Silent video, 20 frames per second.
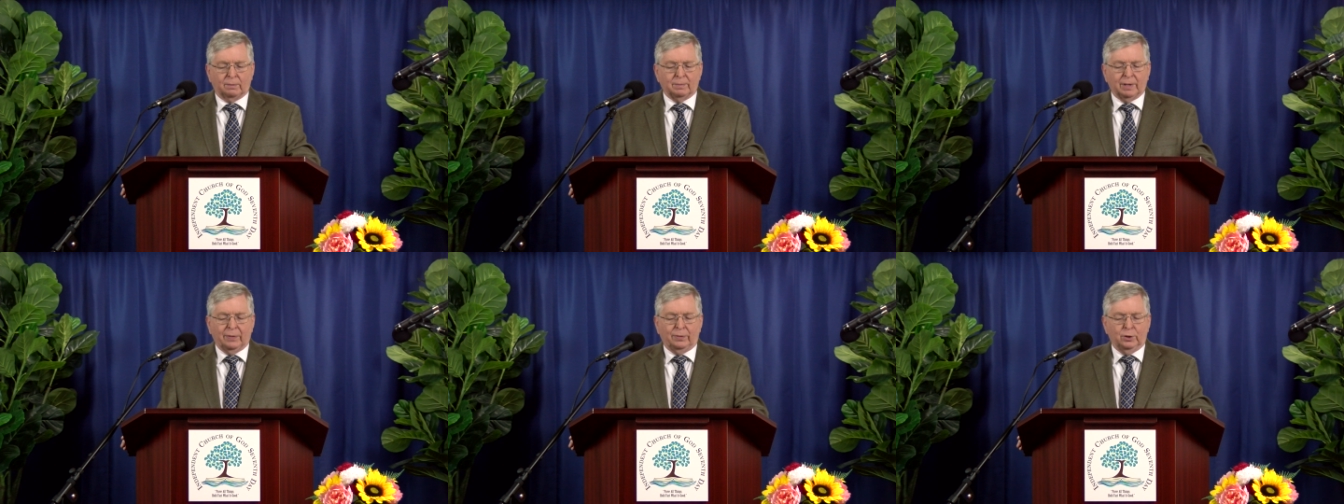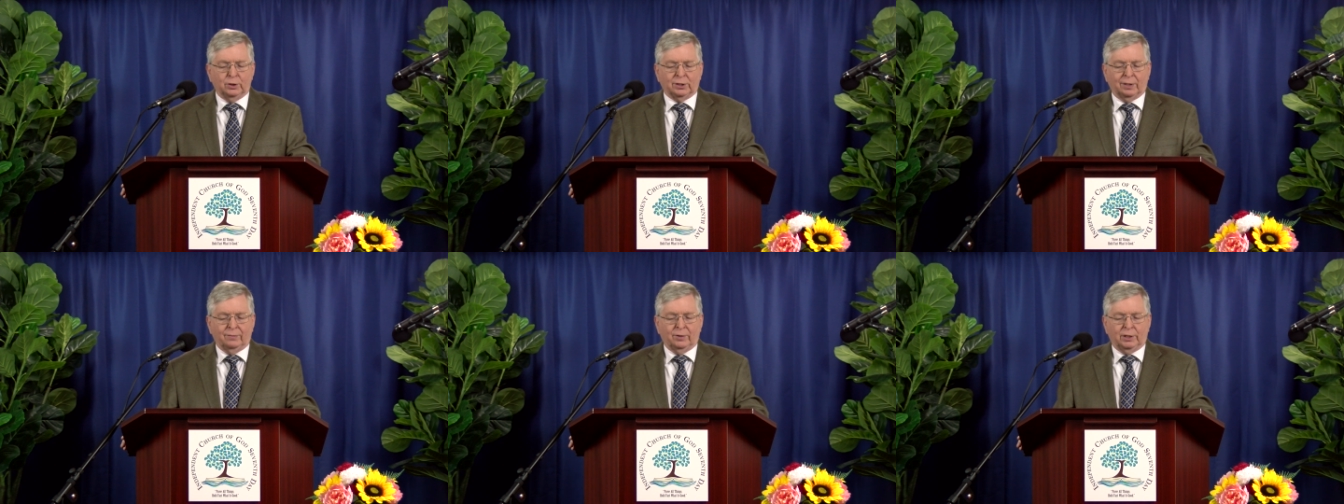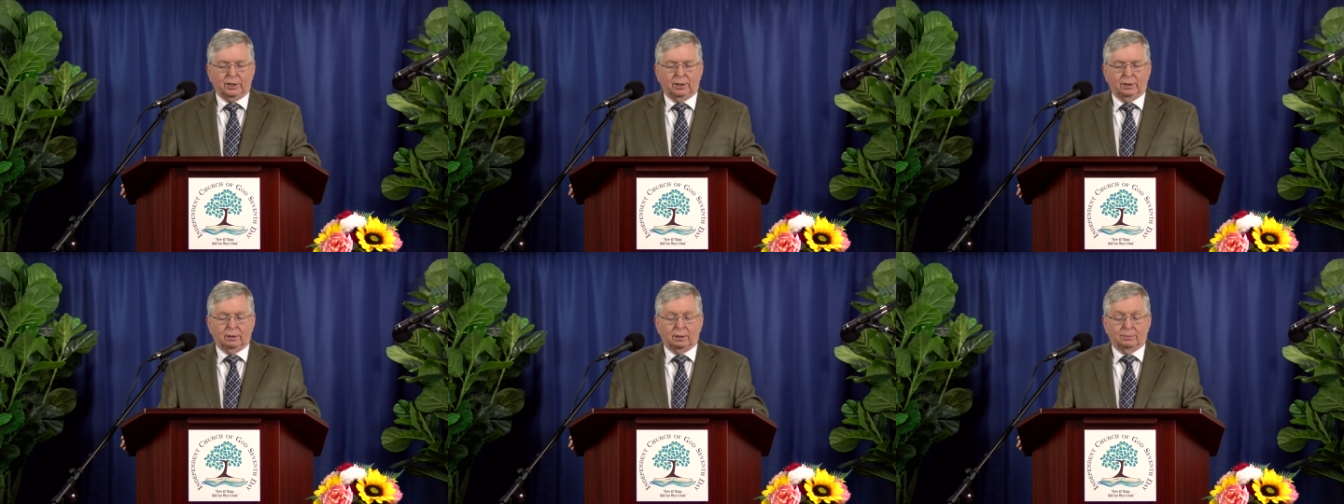Matthew
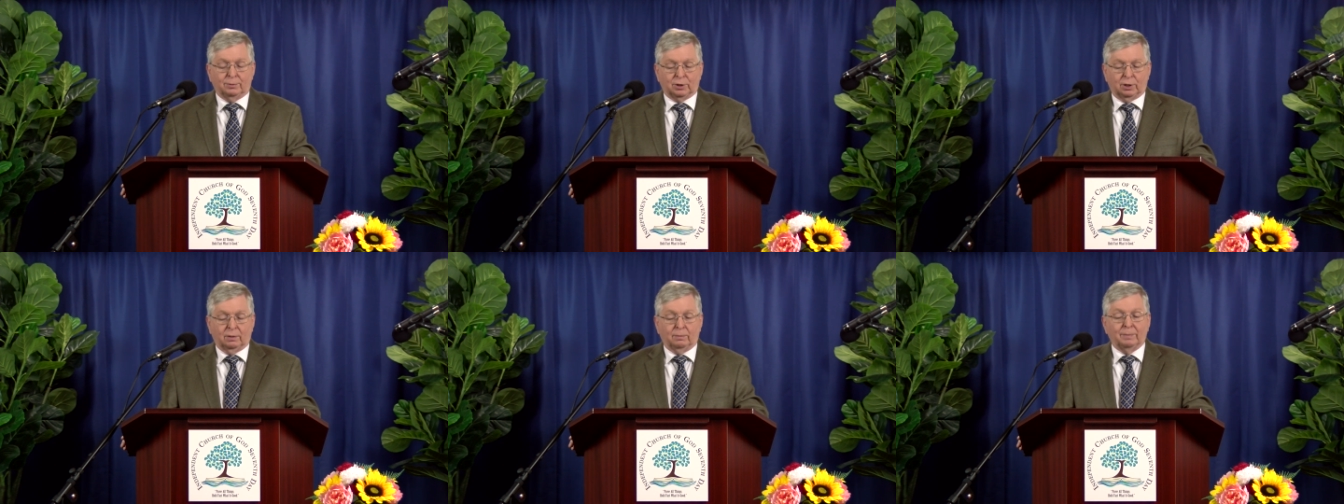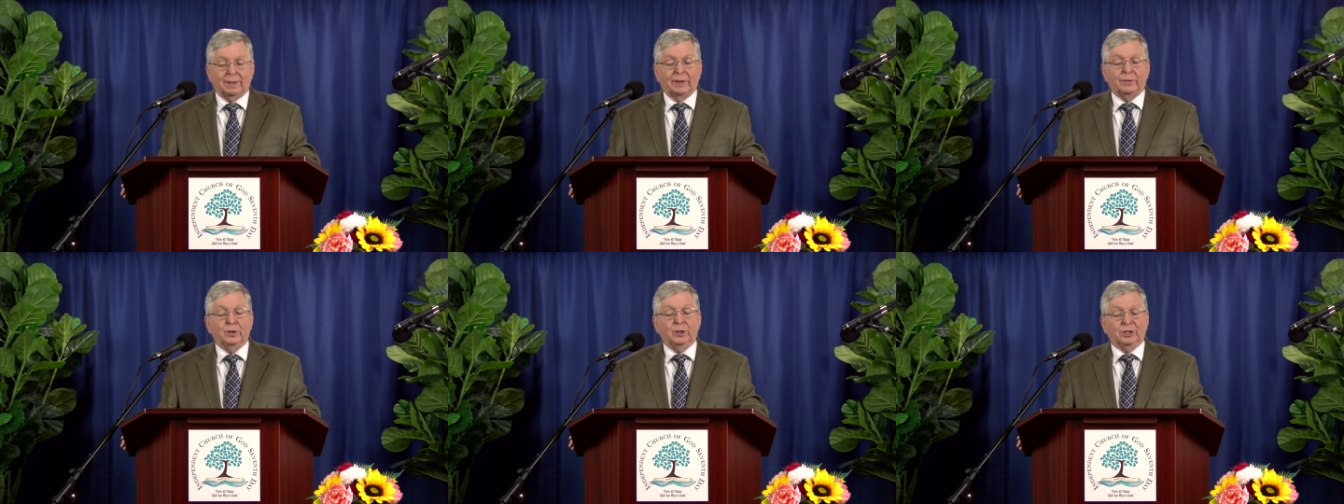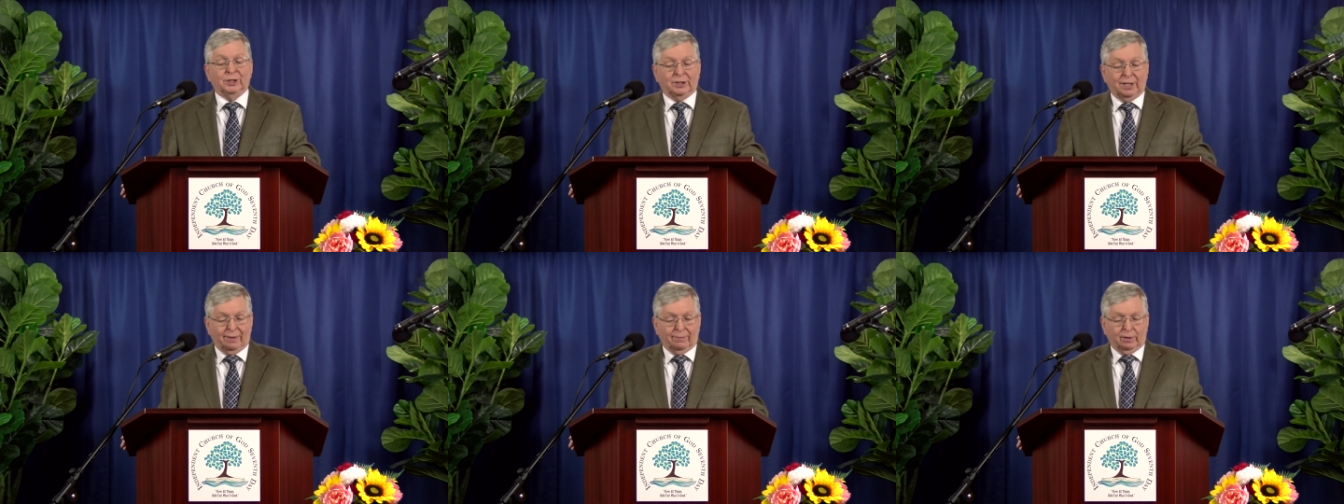17, I'm sorry, Matthew
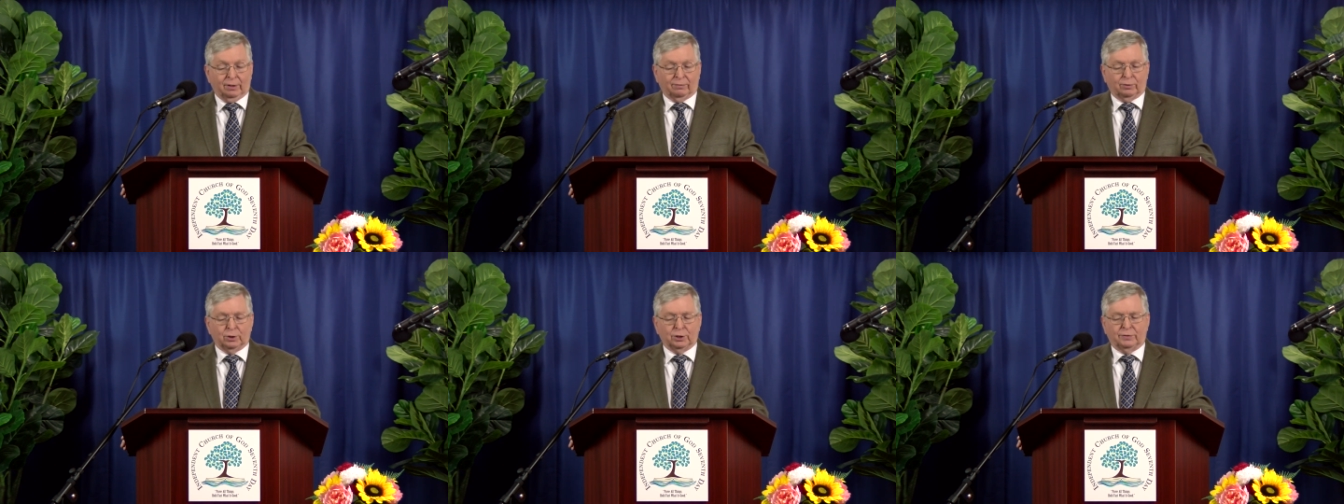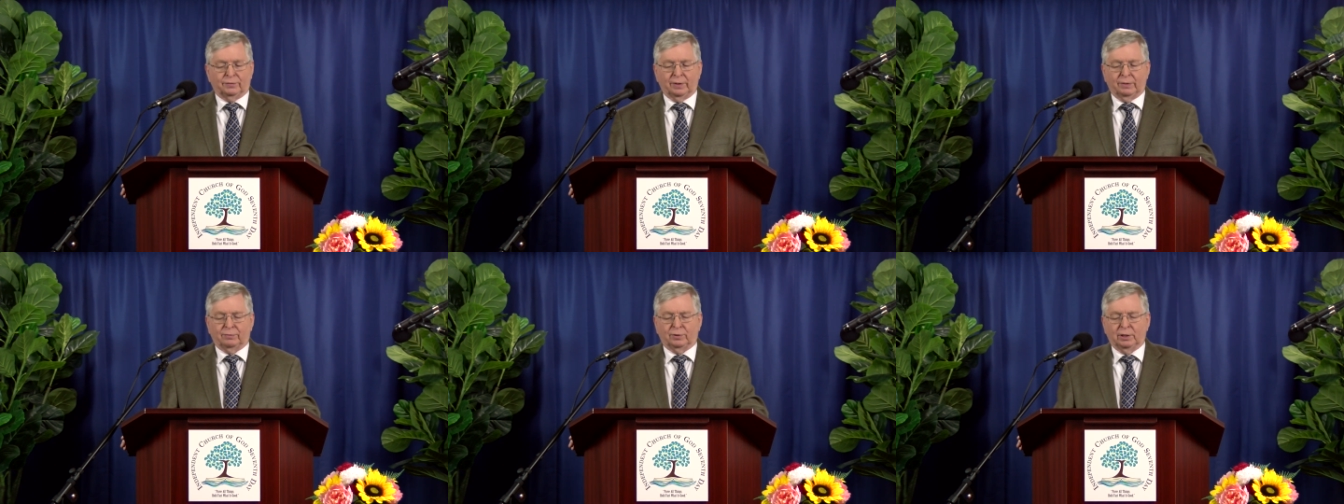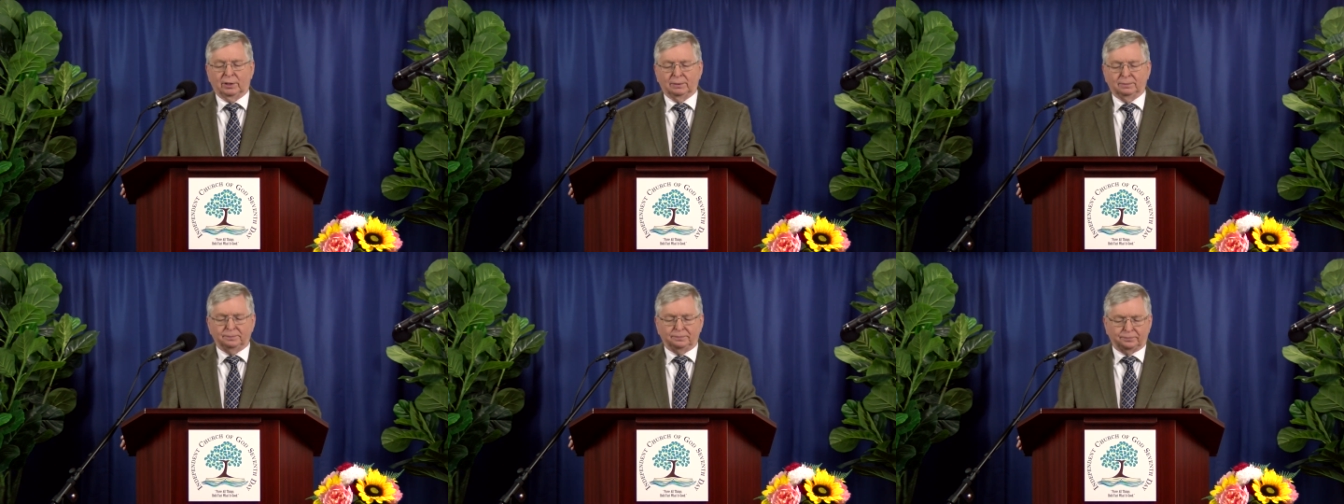7, verse
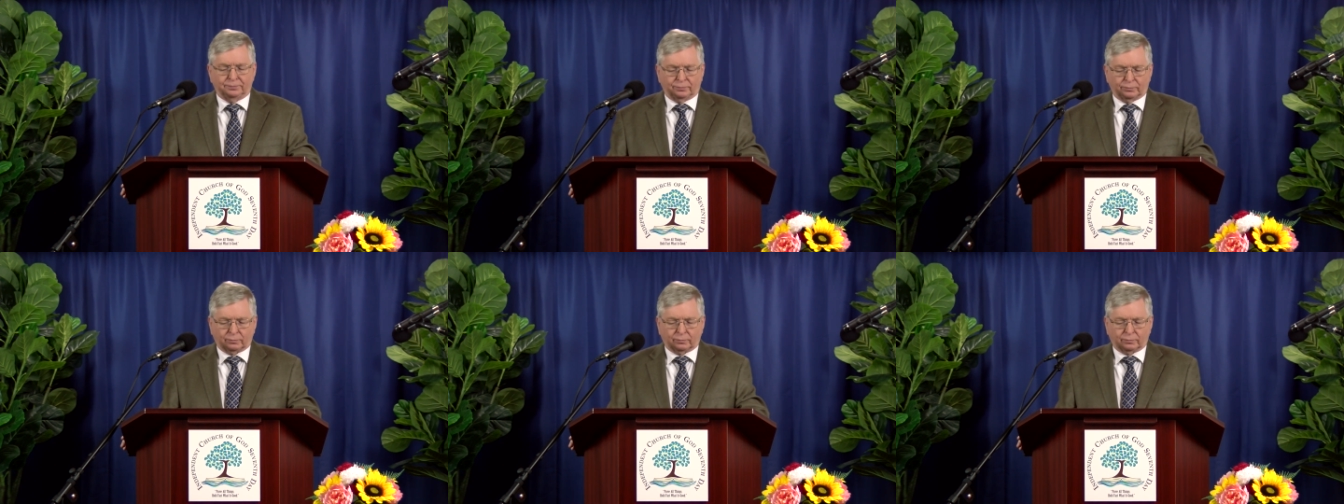15.